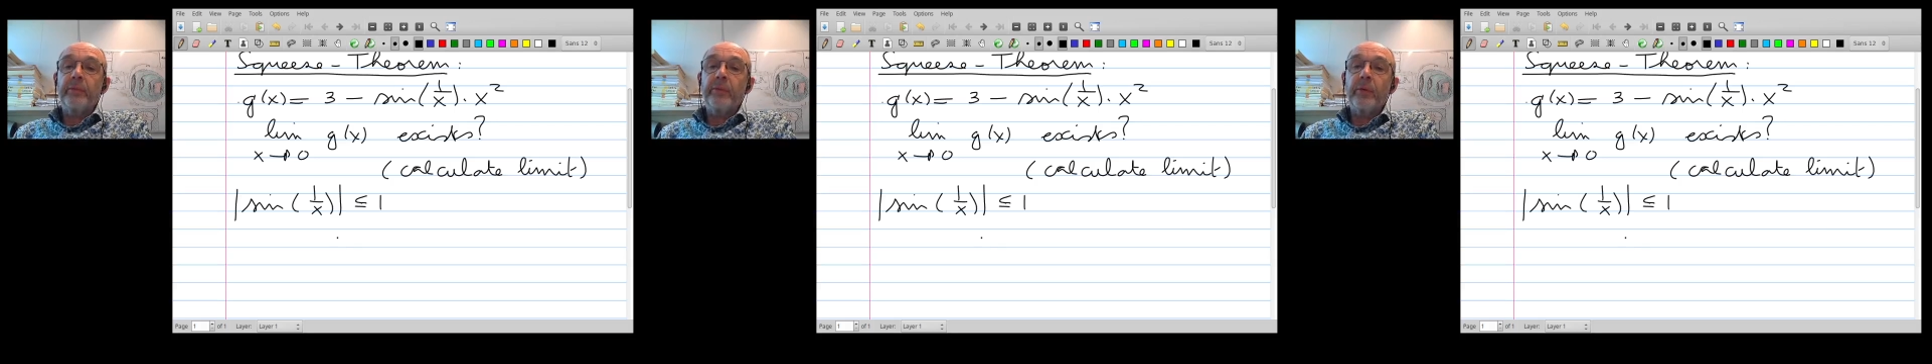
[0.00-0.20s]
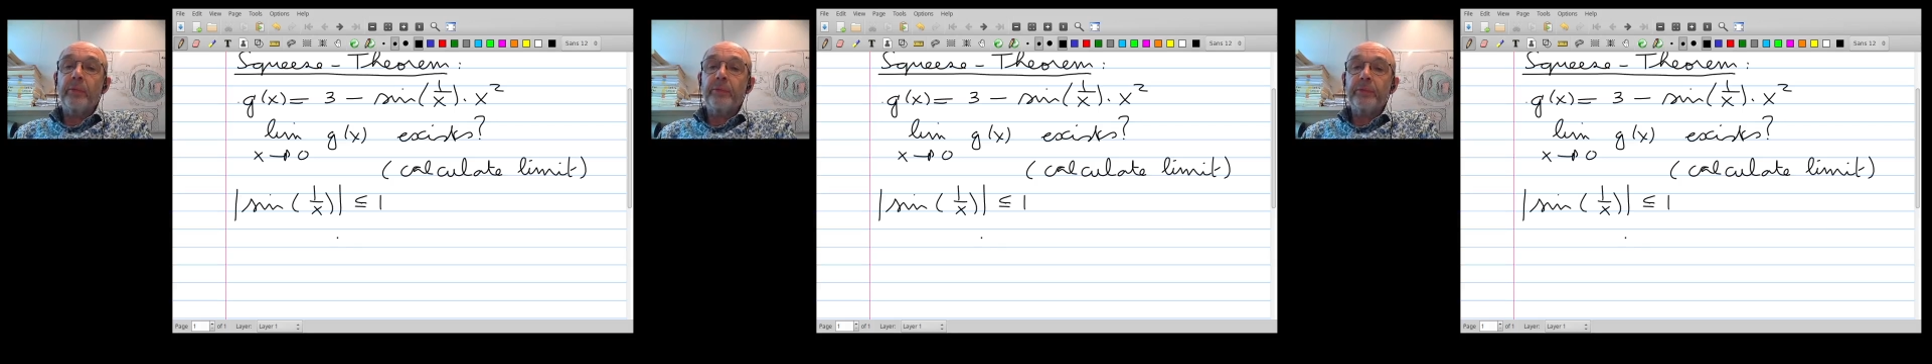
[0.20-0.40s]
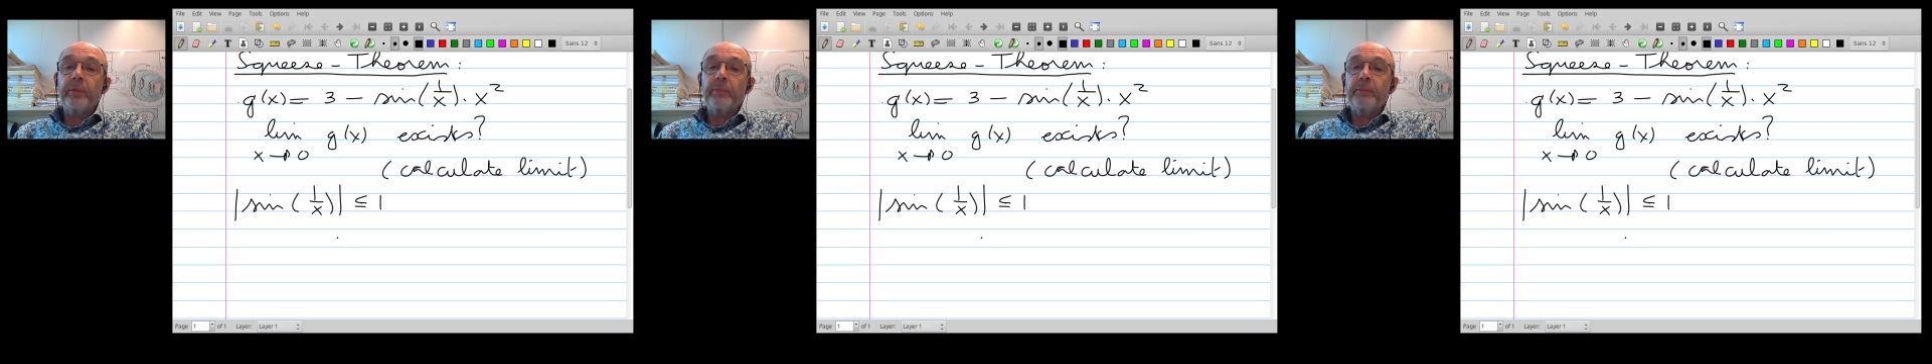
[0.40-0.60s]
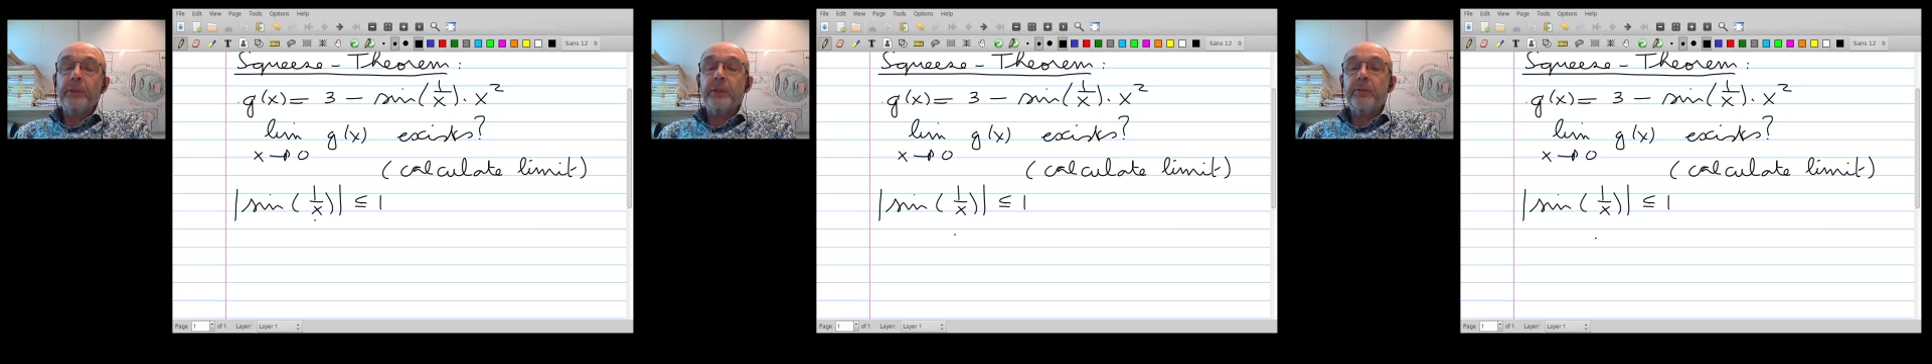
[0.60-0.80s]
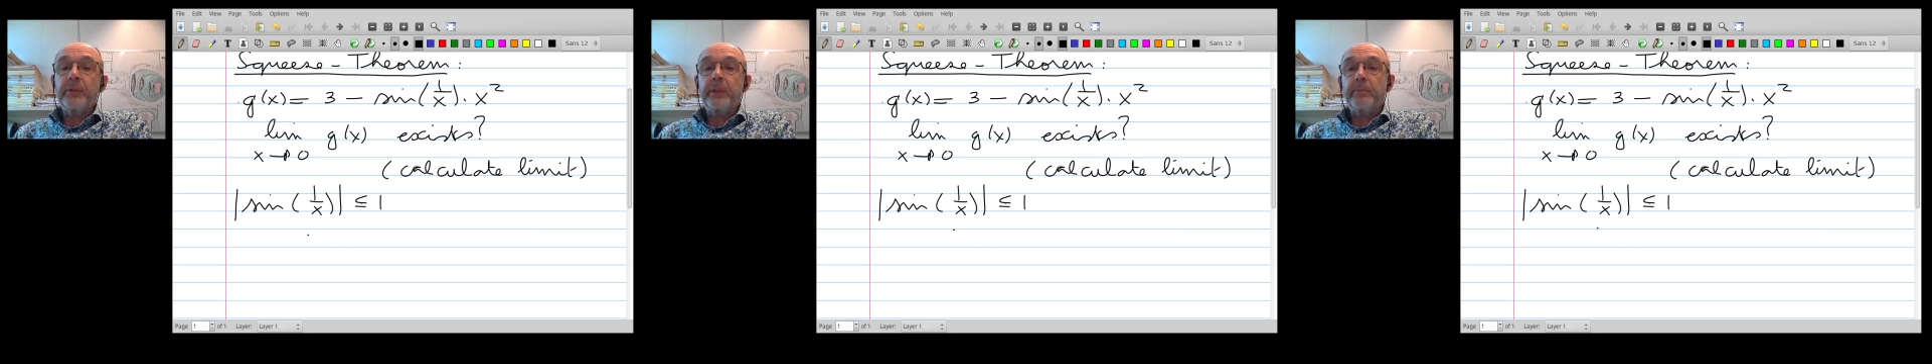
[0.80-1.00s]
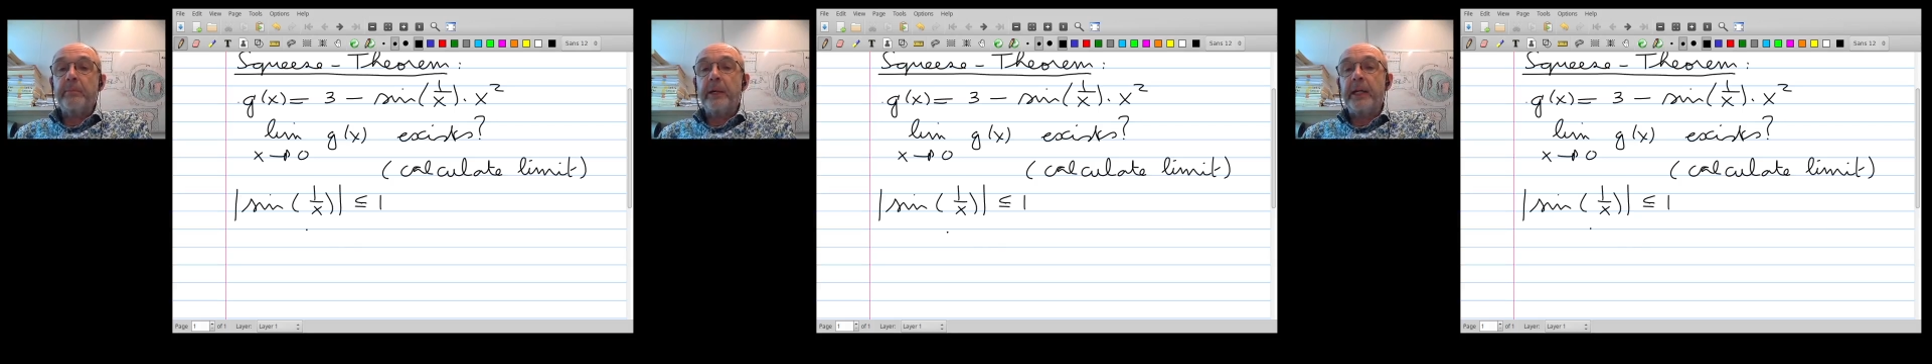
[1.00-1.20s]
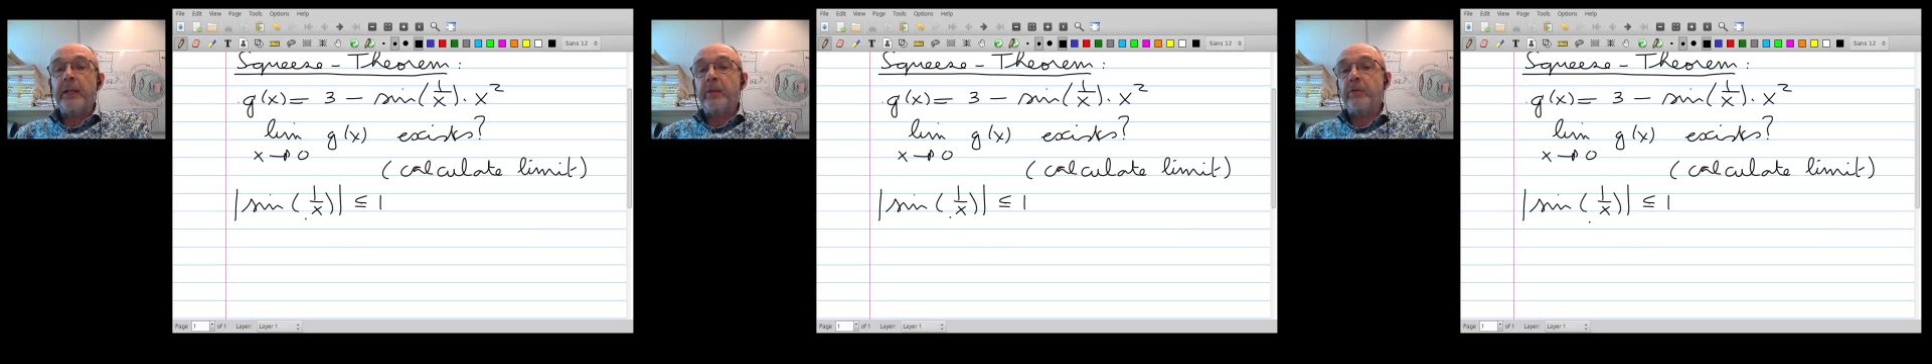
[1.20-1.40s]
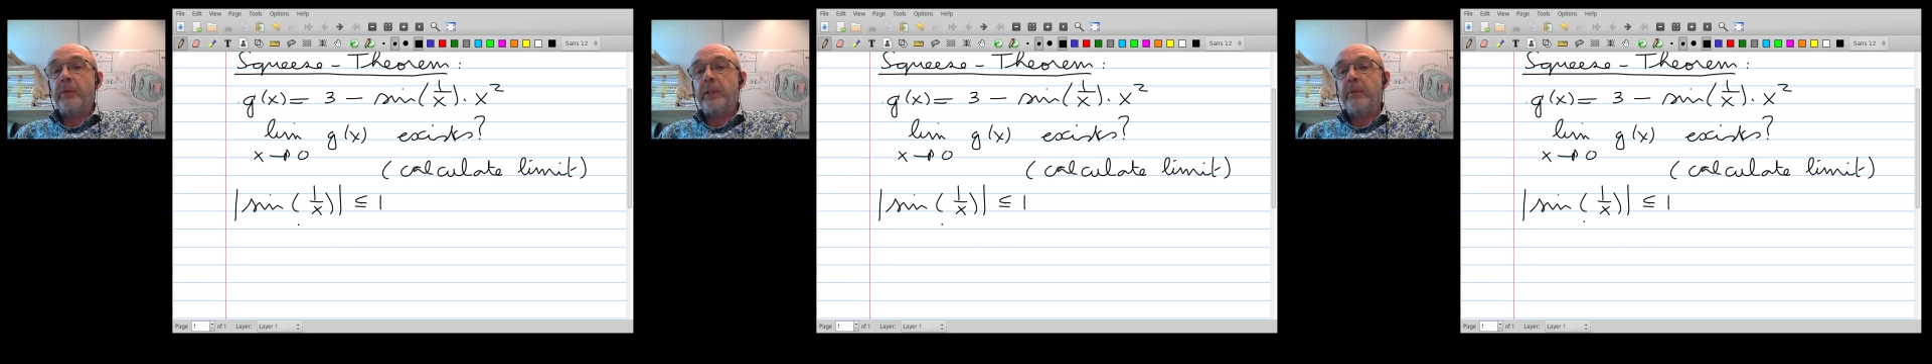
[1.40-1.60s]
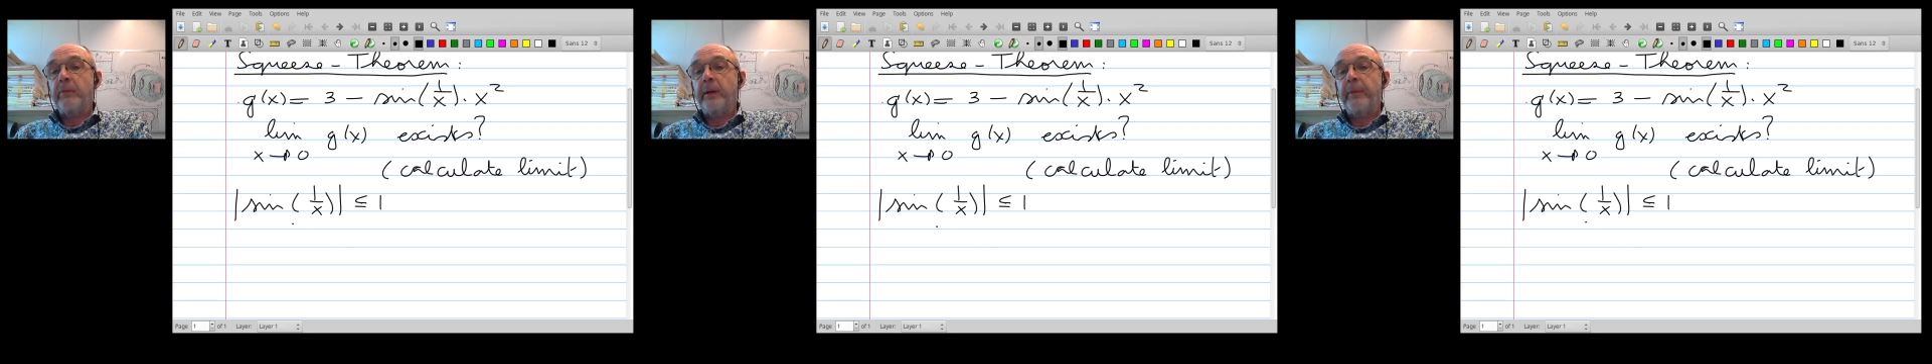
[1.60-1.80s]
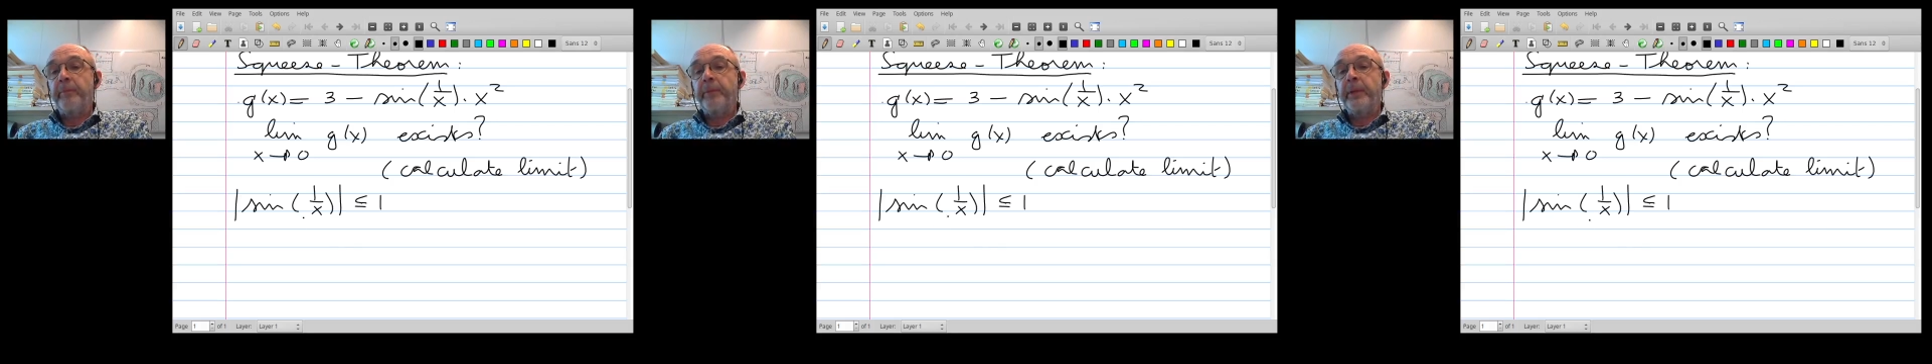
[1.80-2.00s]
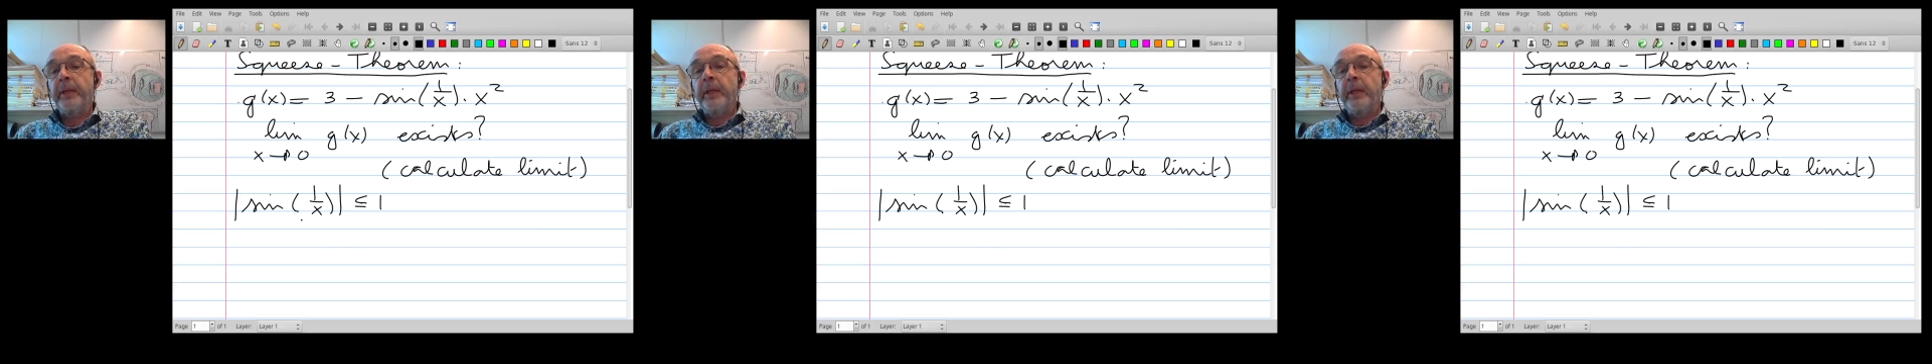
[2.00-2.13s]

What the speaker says: often between -1 and 1,